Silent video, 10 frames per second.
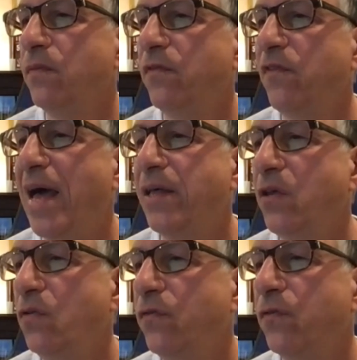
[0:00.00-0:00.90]

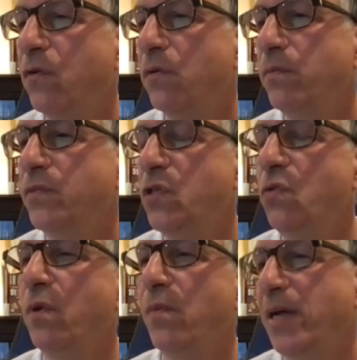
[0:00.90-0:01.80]
value for
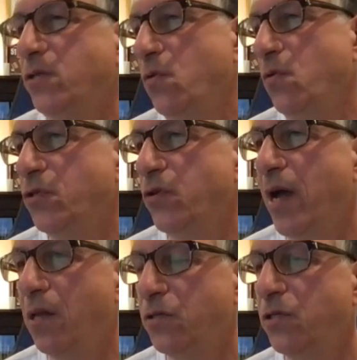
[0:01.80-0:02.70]
about
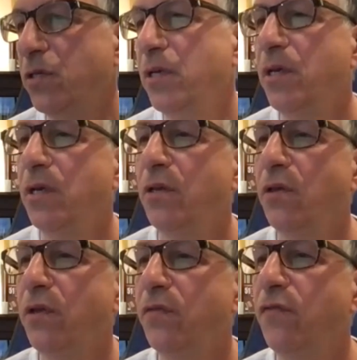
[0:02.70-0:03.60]
$200.
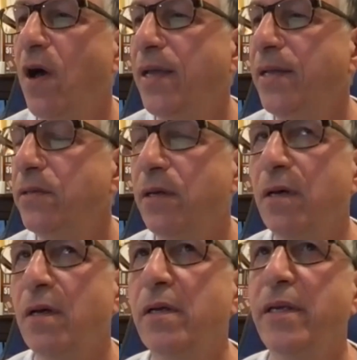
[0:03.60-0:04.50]
You can find
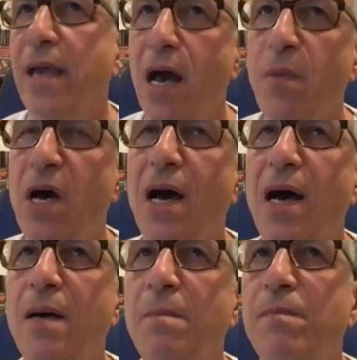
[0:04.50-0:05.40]

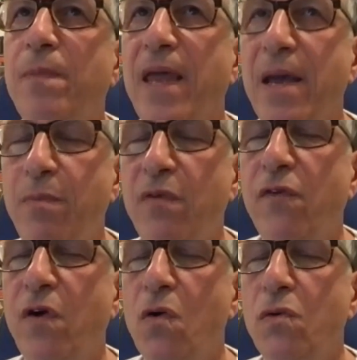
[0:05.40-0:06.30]
Yamaha,
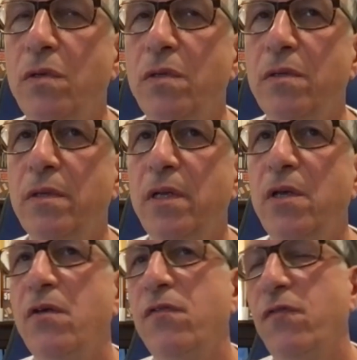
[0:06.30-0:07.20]
Epiphone,
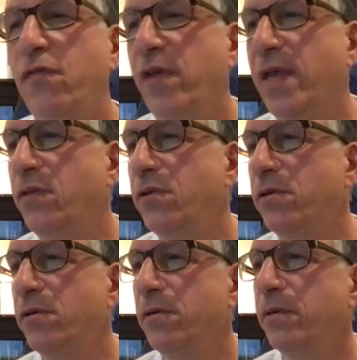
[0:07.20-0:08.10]

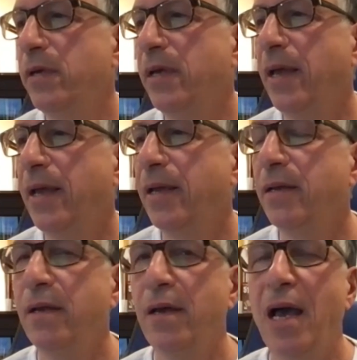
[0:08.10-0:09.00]
Fender,
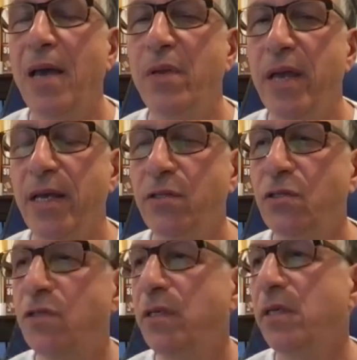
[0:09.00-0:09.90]
and
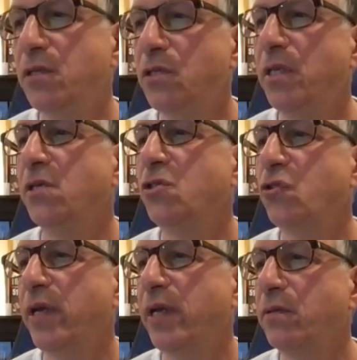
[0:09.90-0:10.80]
Ibanez in the steel
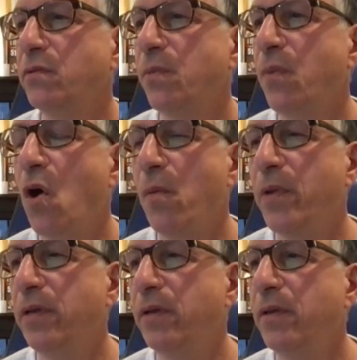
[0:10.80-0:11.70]
string
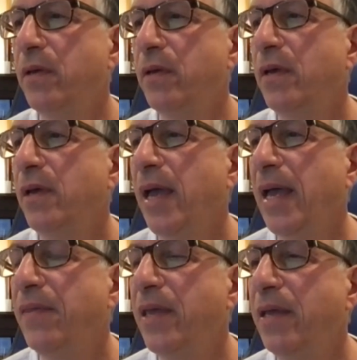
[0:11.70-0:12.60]
department.
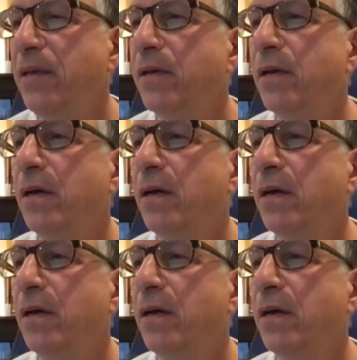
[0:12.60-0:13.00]
And then